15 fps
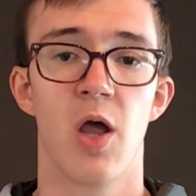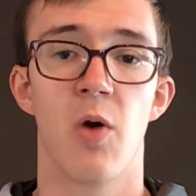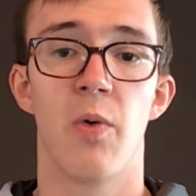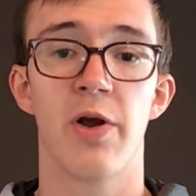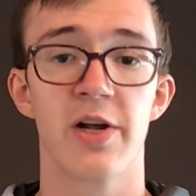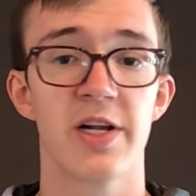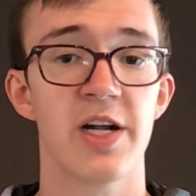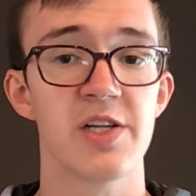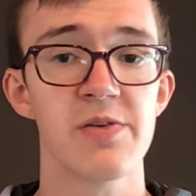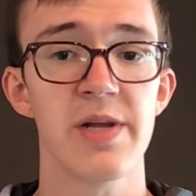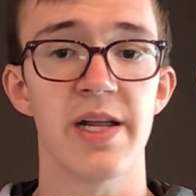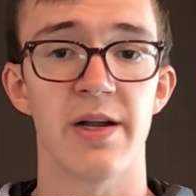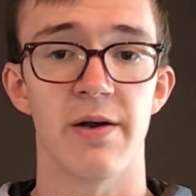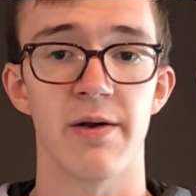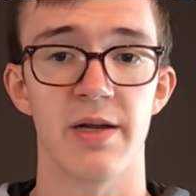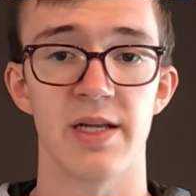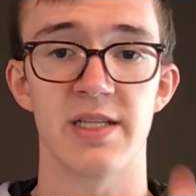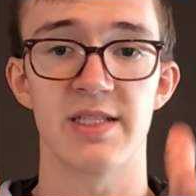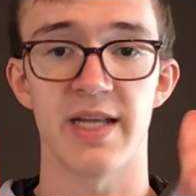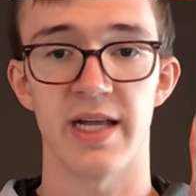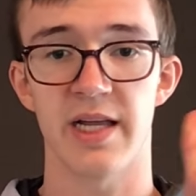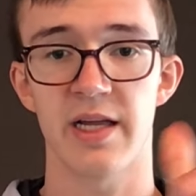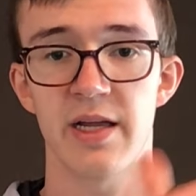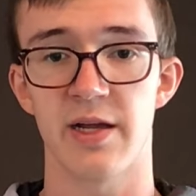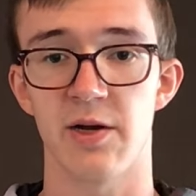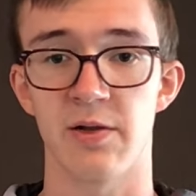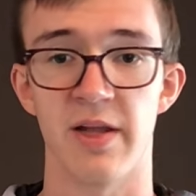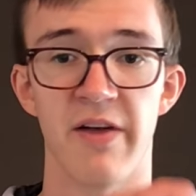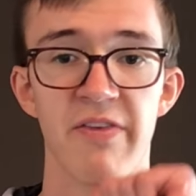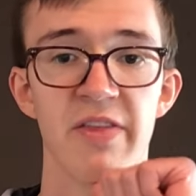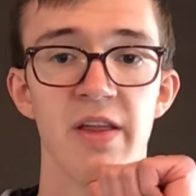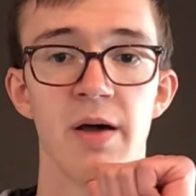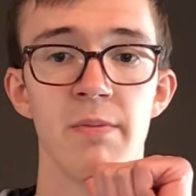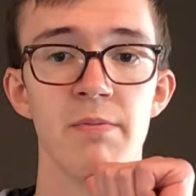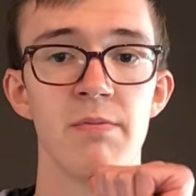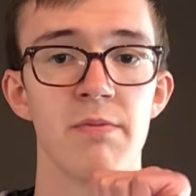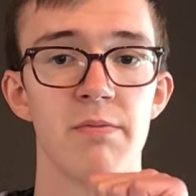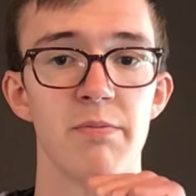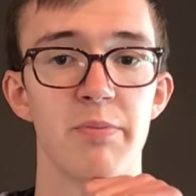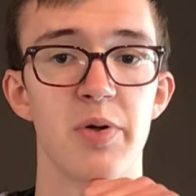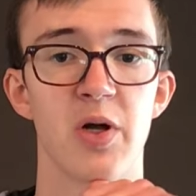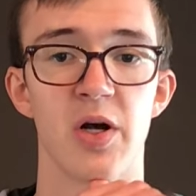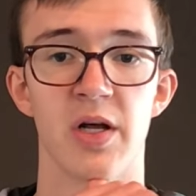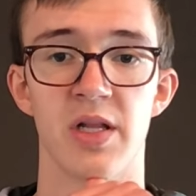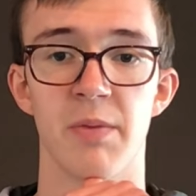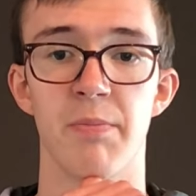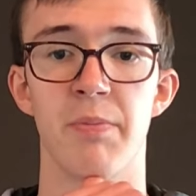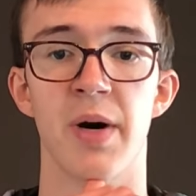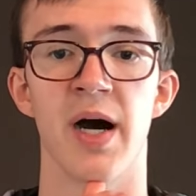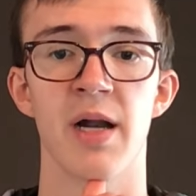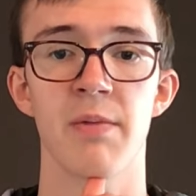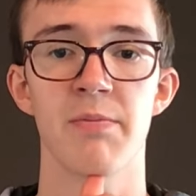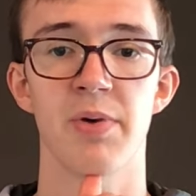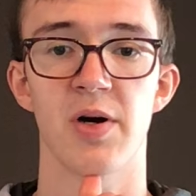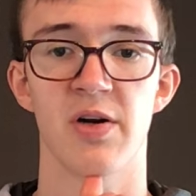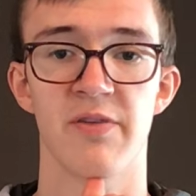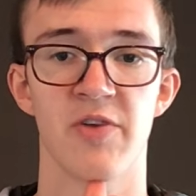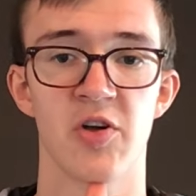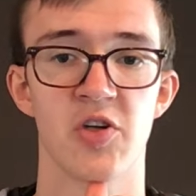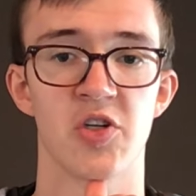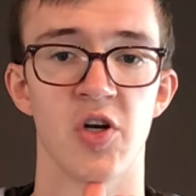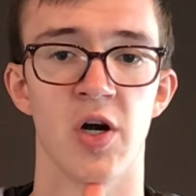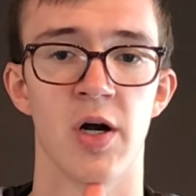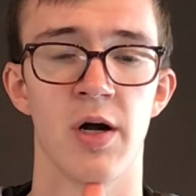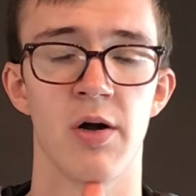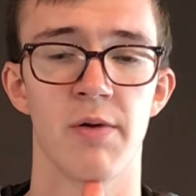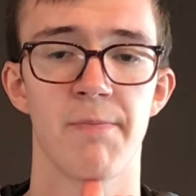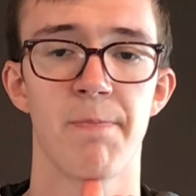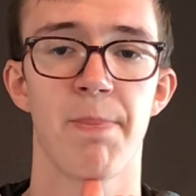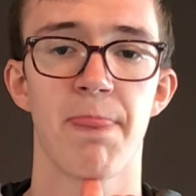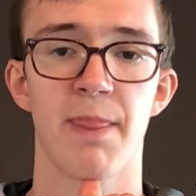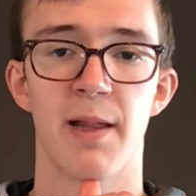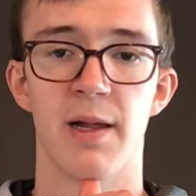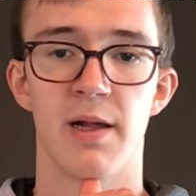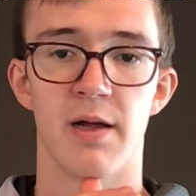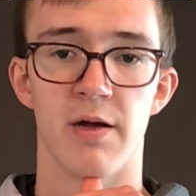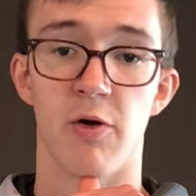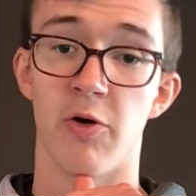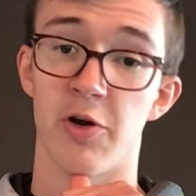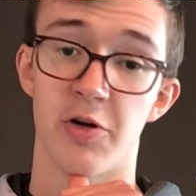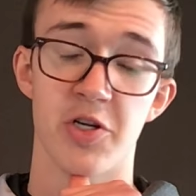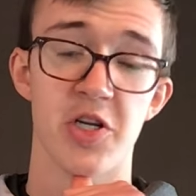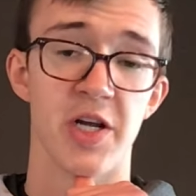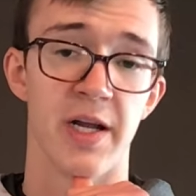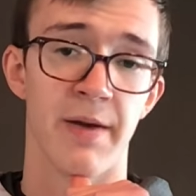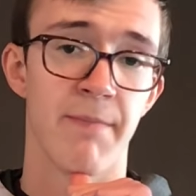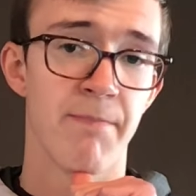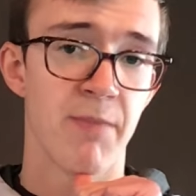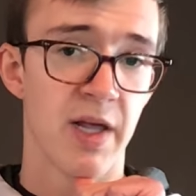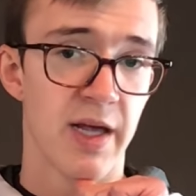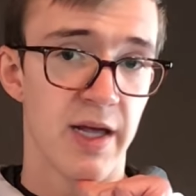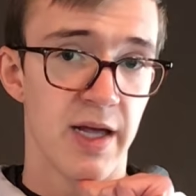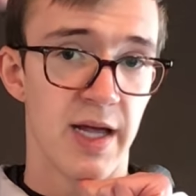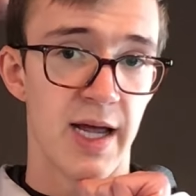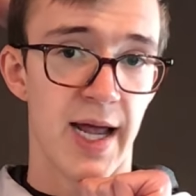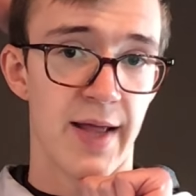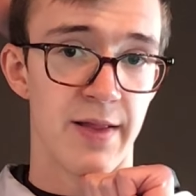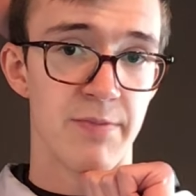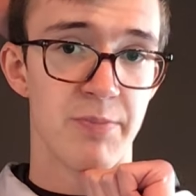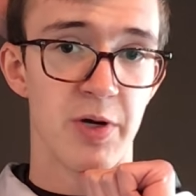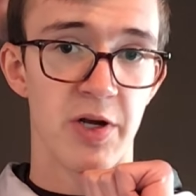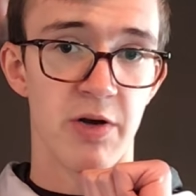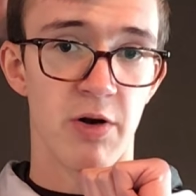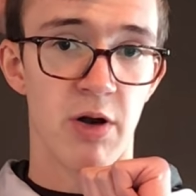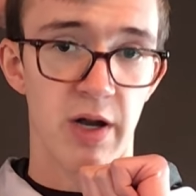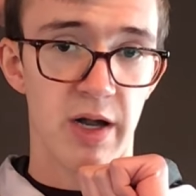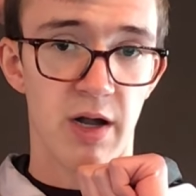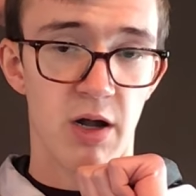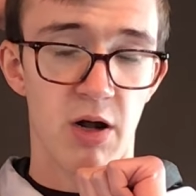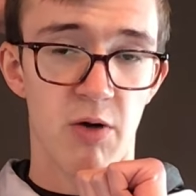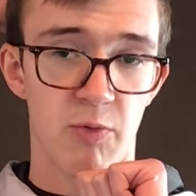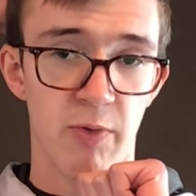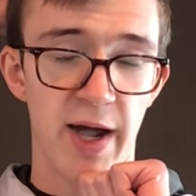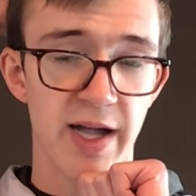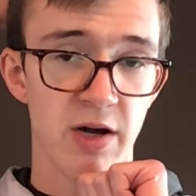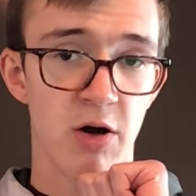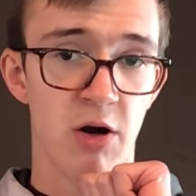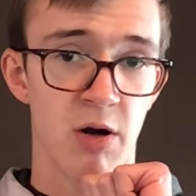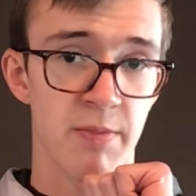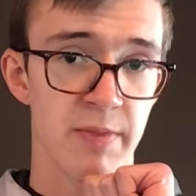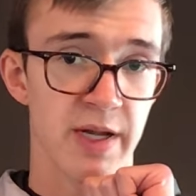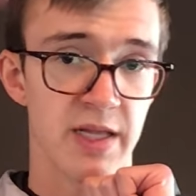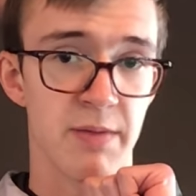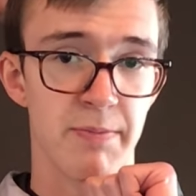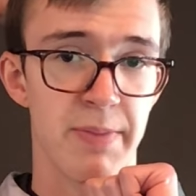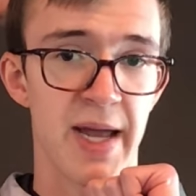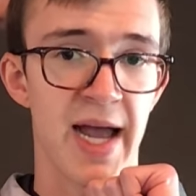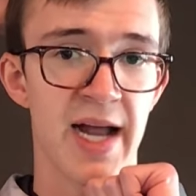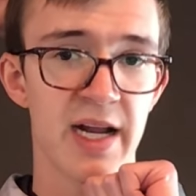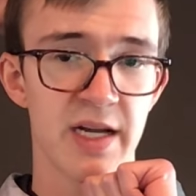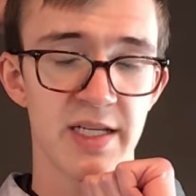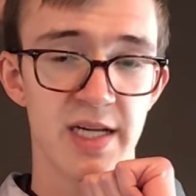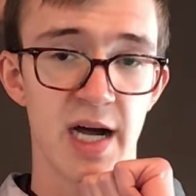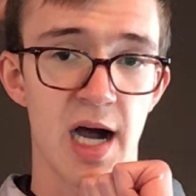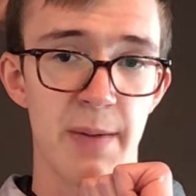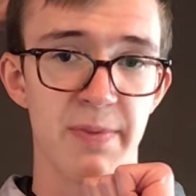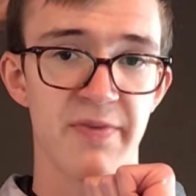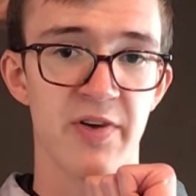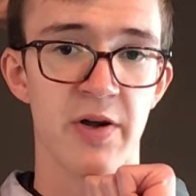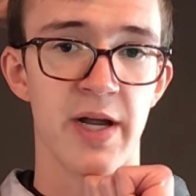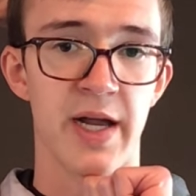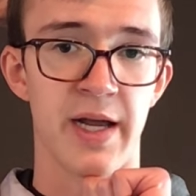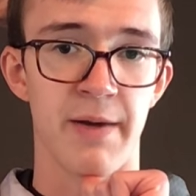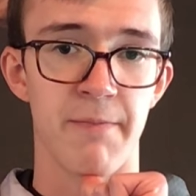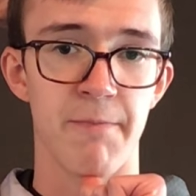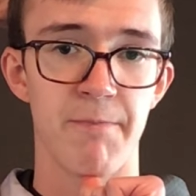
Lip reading: What you're gonna do here is take your left thumb, put it on the bottom part of your jaw, or your chin, and then put your right arm in the back top of your head.